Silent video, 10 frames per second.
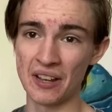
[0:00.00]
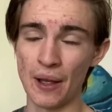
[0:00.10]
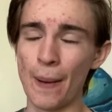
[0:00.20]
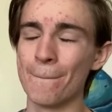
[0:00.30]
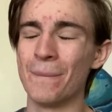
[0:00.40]

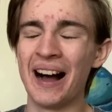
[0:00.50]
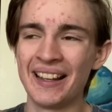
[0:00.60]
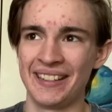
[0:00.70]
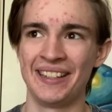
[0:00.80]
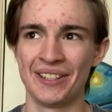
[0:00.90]
Buy
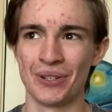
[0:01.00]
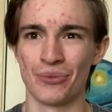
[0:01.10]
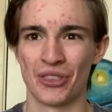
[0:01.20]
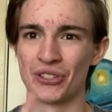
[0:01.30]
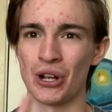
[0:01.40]
in
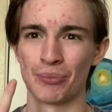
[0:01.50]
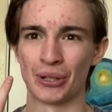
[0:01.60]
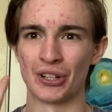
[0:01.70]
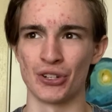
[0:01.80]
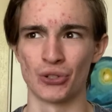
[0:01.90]
when the stock
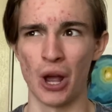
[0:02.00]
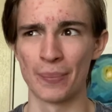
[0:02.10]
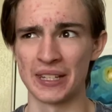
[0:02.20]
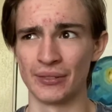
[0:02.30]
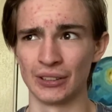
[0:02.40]
market
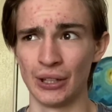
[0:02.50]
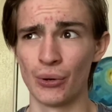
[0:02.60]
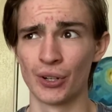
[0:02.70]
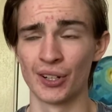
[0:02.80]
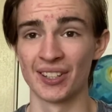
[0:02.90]
drops even
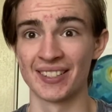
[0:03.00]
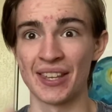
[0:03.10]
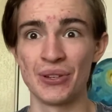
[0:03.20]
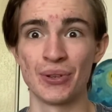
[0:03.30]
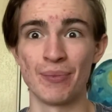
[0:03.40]
lower, because
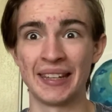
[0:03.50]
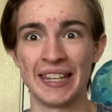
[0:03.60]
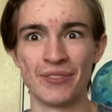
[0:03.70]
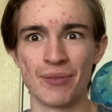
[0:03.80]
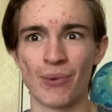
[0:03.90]
then you can make
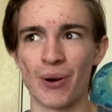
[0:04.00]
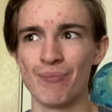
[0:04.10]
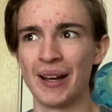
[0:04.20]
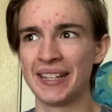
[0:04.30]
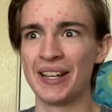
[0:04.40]
even more
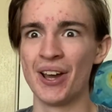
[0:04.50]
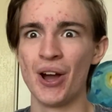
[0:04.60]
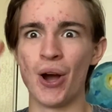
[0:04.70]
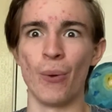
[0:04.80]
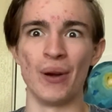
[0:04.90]
money
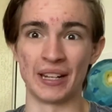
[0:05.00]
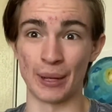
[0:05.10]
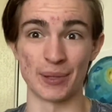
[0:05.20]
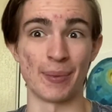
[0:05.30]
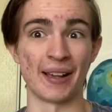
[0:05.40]
when it
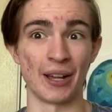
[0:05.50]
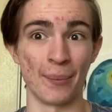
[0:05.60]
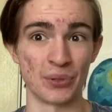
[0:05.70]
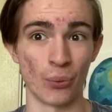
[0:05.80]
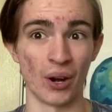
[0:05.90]
comes back
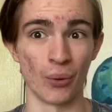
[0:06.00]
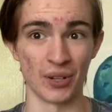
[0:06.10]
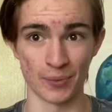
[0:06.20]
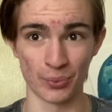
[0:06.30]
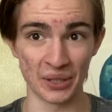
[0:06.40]
up to where it
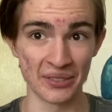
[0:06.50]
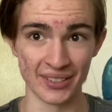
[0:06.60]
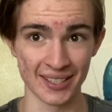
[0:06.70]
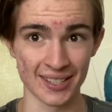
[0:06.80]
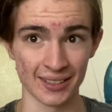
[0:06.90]
was
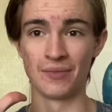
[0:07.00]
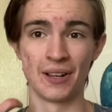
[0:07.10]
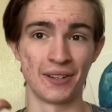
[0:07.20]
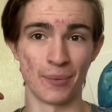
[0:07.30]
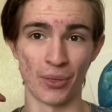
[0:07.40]
previously.
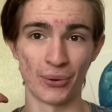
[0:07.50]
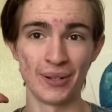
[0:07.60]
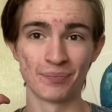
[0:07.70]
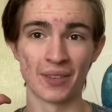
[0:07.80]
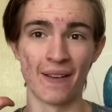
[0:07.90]
Number
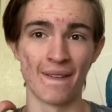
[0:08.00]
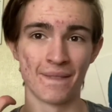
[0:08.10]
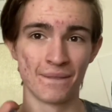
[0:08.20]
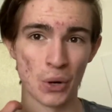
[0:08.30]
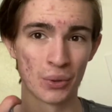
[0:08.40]
3,
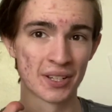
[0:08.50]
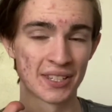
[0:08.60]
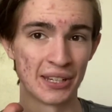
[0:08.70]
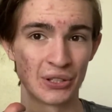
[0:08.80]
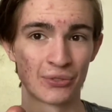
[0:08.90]
focus
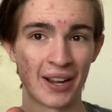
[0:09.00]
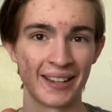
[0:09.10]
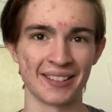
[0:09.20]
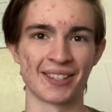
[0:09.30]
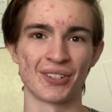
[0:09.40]
in your
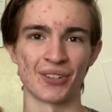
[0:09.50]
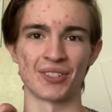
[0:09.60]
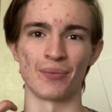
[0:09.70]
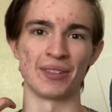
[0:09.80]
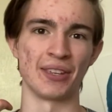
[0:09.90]
finances on
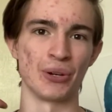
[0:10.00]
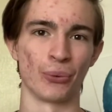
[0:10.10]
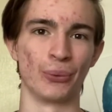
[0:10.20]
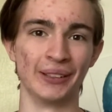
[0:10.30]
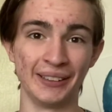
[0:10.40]
something that you're
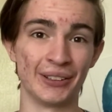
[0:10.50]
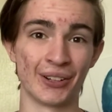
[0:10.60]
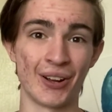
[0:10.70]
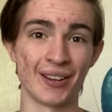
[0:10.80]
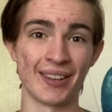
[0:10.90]
really good
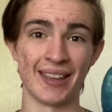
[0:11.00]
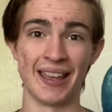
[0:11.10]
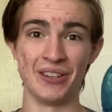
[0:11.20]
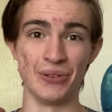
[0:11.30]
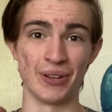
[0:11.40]
on
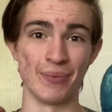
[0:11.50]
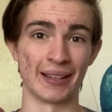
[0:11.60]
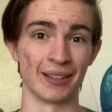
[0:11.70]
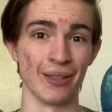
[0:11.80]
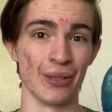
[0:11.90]
and you can make
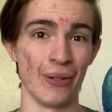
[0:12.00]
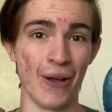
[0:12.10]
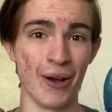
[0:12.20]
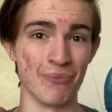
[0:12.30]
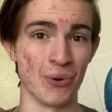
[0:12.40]
a
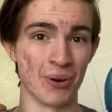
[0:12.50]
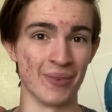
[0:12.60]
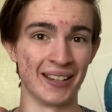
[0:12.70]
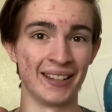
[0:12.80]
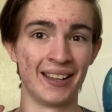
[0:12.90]
lot more
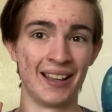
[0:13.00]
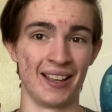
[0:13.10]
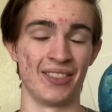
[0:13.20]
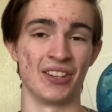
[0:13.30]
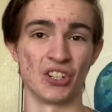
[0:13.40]
money
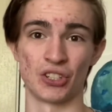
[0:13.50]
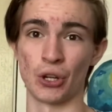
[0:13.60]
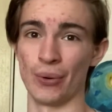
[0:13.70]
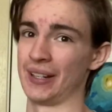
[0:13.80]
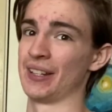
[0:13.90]
than just
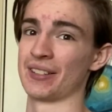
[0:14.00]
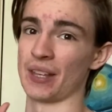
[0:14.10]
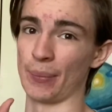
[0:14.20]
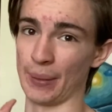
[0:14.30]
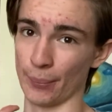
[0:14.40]
going into
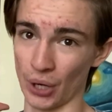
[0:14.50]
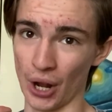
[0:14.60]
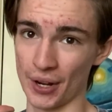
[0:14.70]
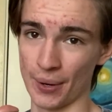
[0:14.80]
something broad.